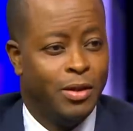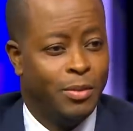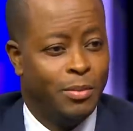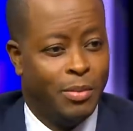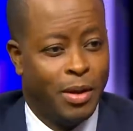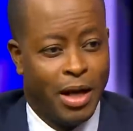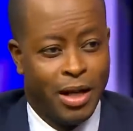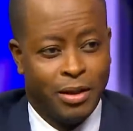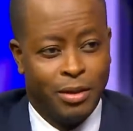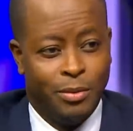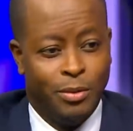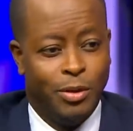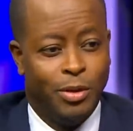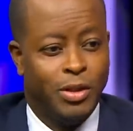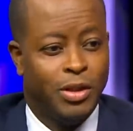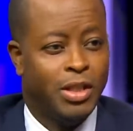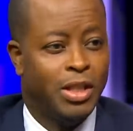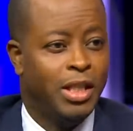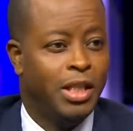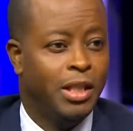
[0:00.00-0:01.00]
on the basketball
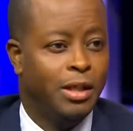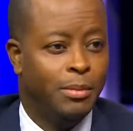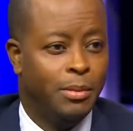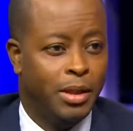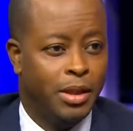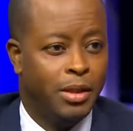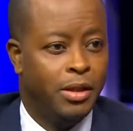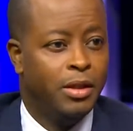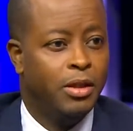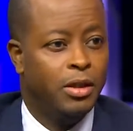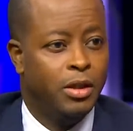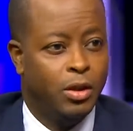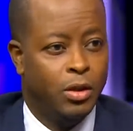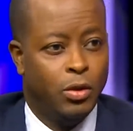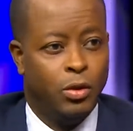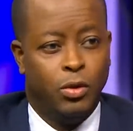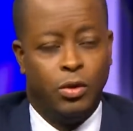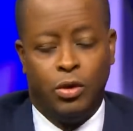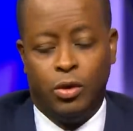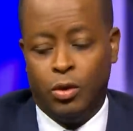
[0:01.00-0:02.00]
team and, you
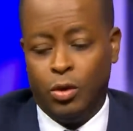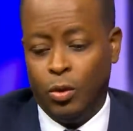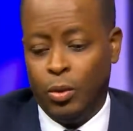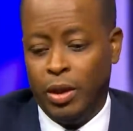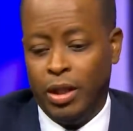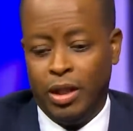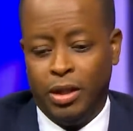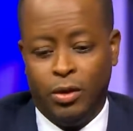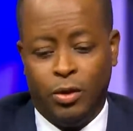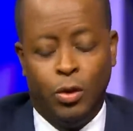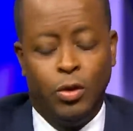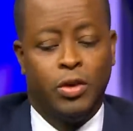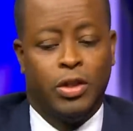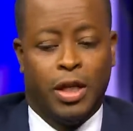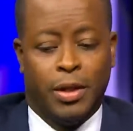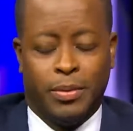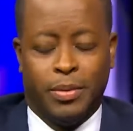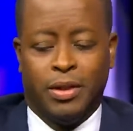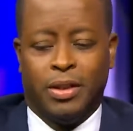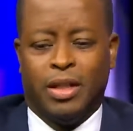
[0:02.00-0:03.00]
know, doing those
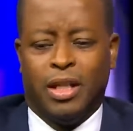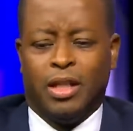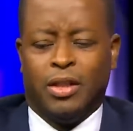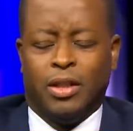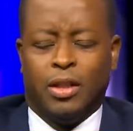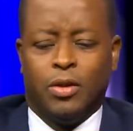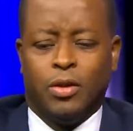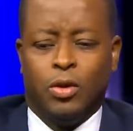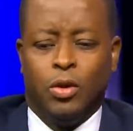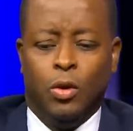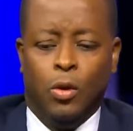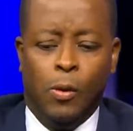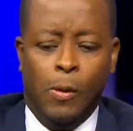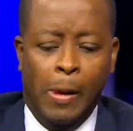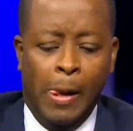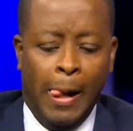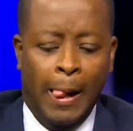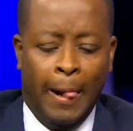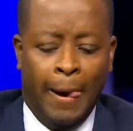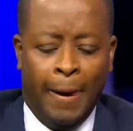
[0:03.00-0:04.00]
types of things. And so
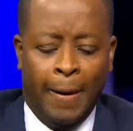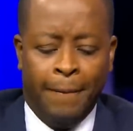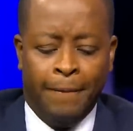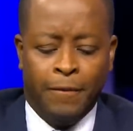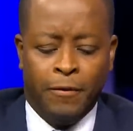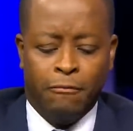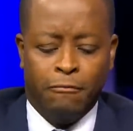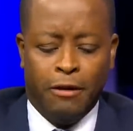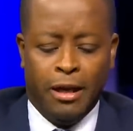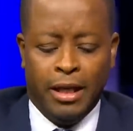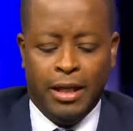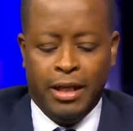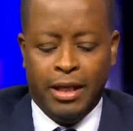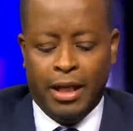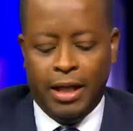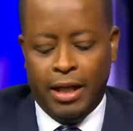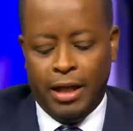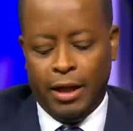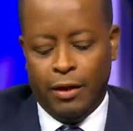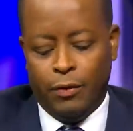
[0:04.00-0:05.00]
really
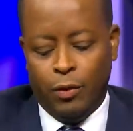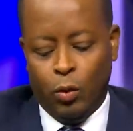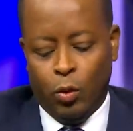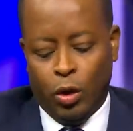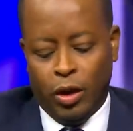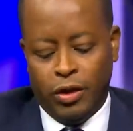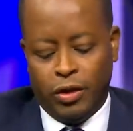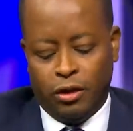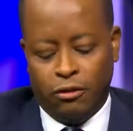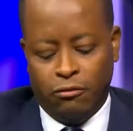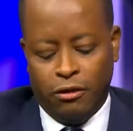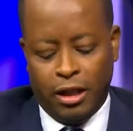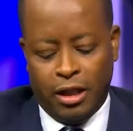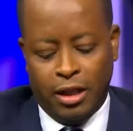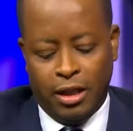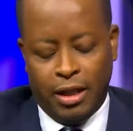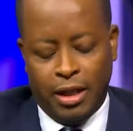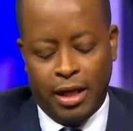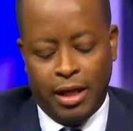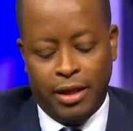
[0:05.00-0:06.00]
getting everyone to
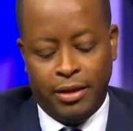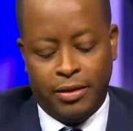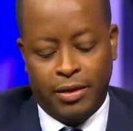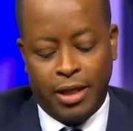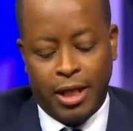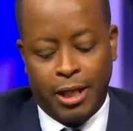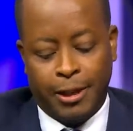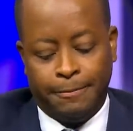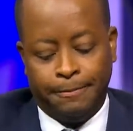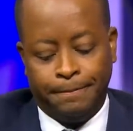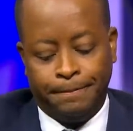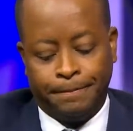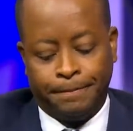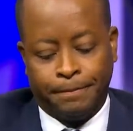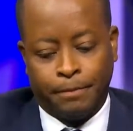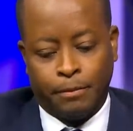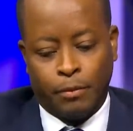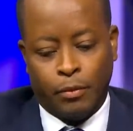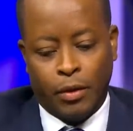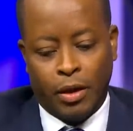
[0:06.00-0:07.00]
recognize that
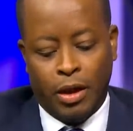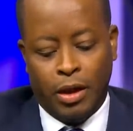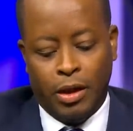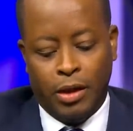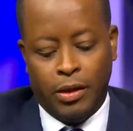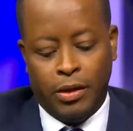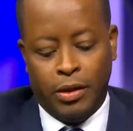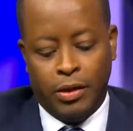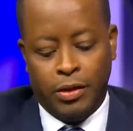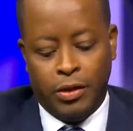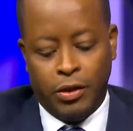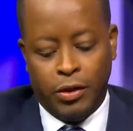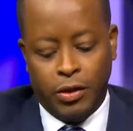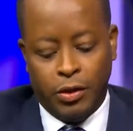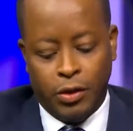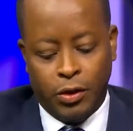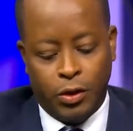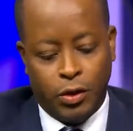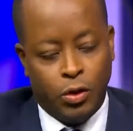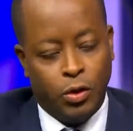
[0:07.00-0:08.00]

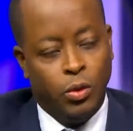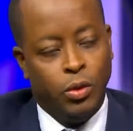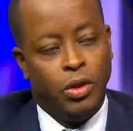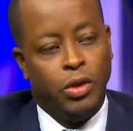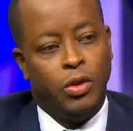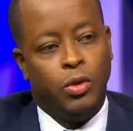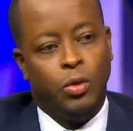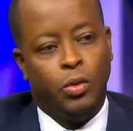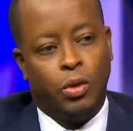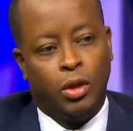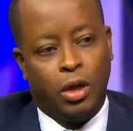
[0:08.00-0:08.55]
the students who